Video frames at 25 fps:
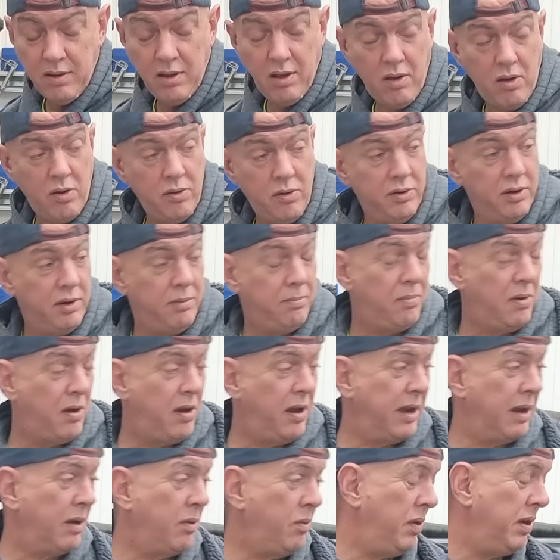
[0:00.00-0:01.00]
on the
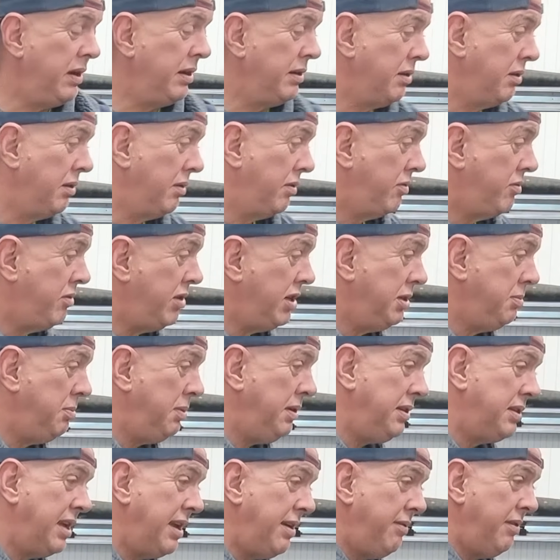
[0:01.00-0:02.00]
bike when
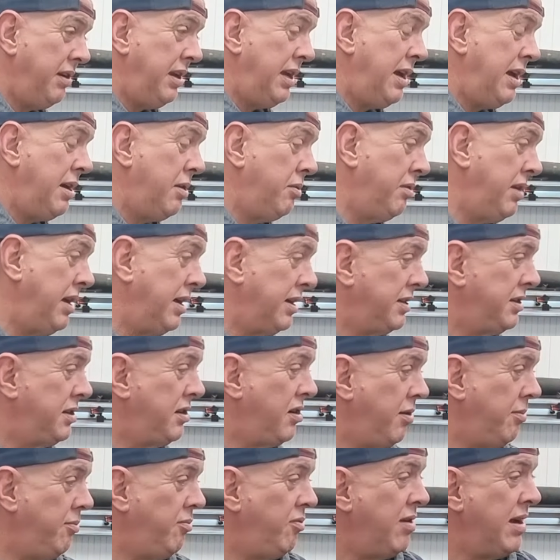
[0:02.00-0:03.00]
Crispy's giving it hell next
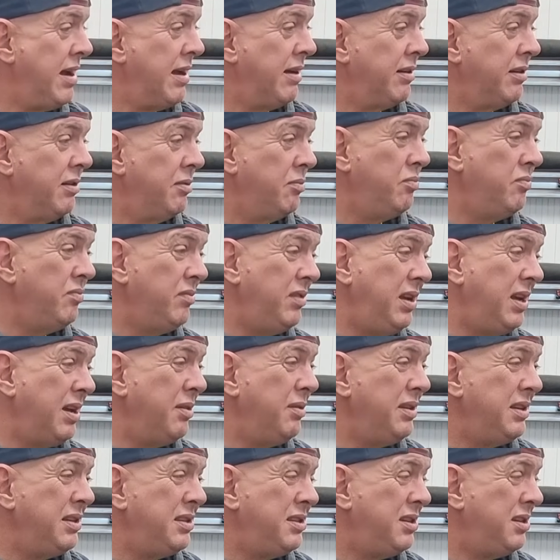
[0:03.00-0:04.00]
time round, and you
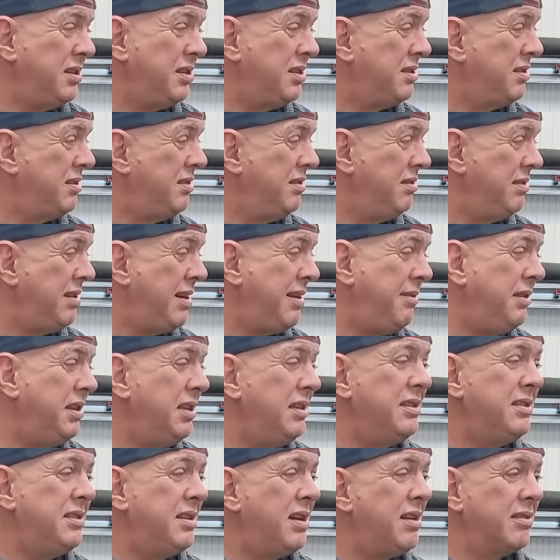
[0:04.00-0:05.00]
know, it's just
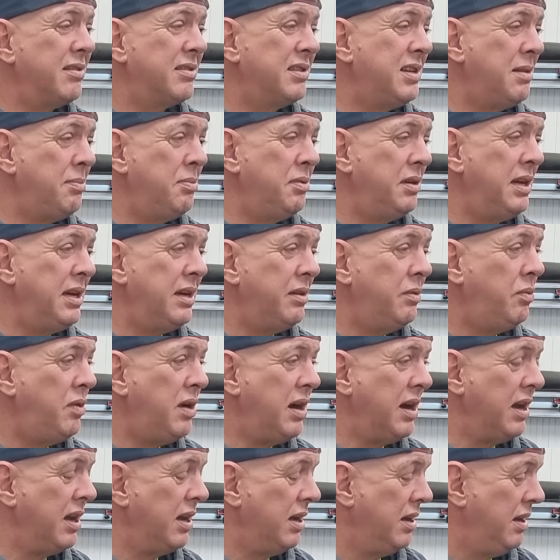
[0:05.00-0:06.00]
everything's tucked up and out of the
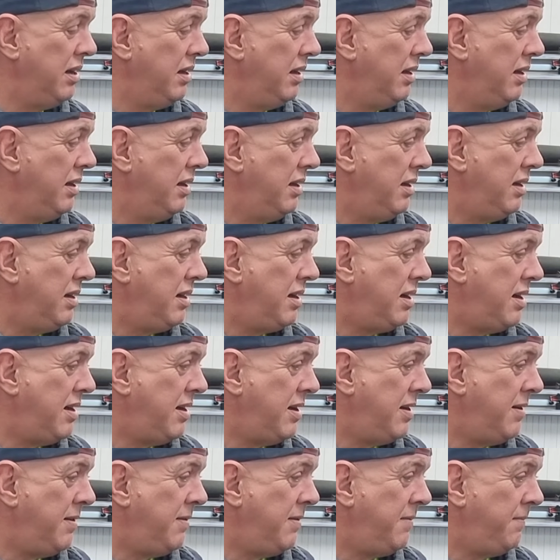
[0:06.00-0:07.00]
way,
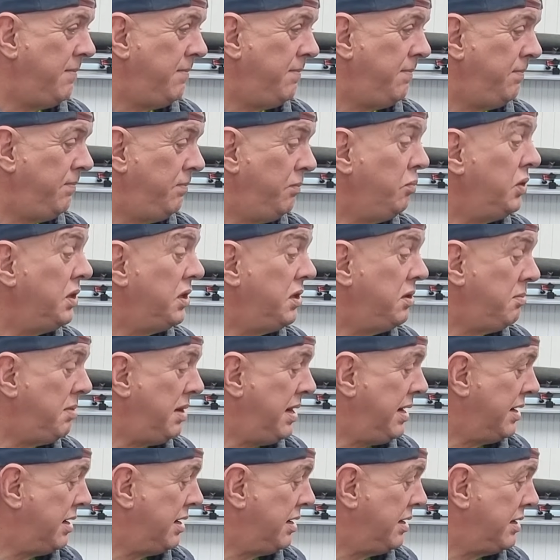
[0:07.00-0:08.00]
which will
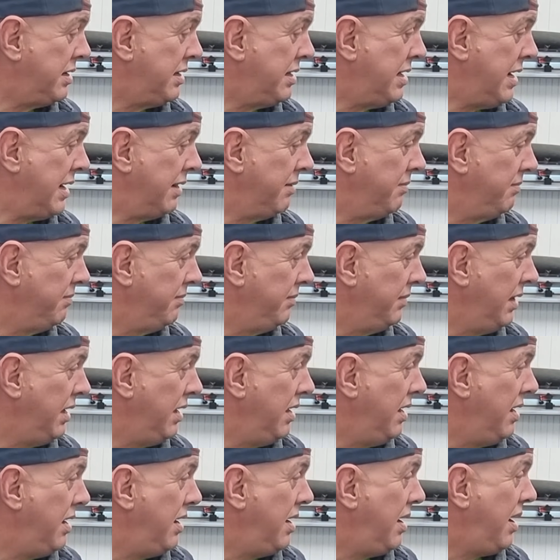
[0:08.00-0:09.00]
be a good thing.
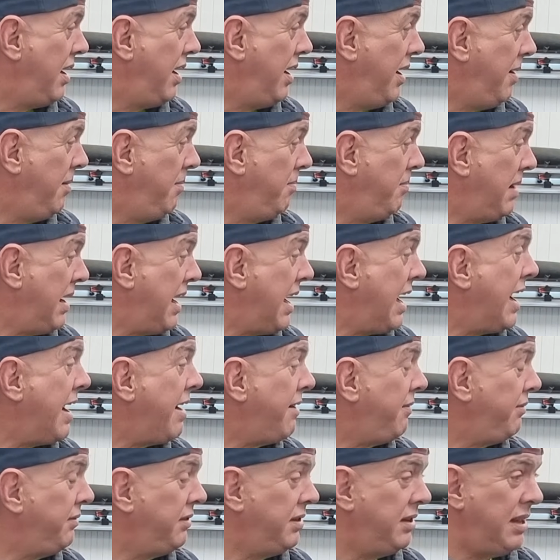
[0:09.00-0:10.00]

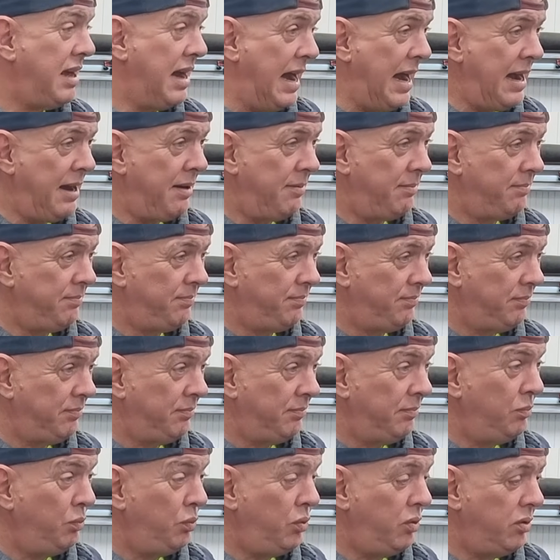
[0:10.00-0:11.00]
After that,
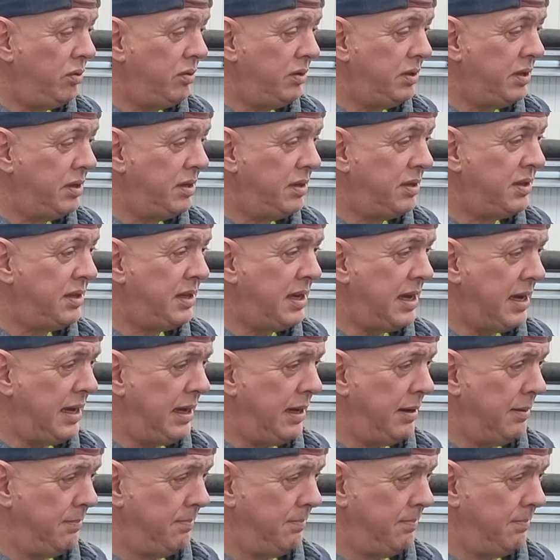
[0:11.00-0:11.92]
we're on to the seat.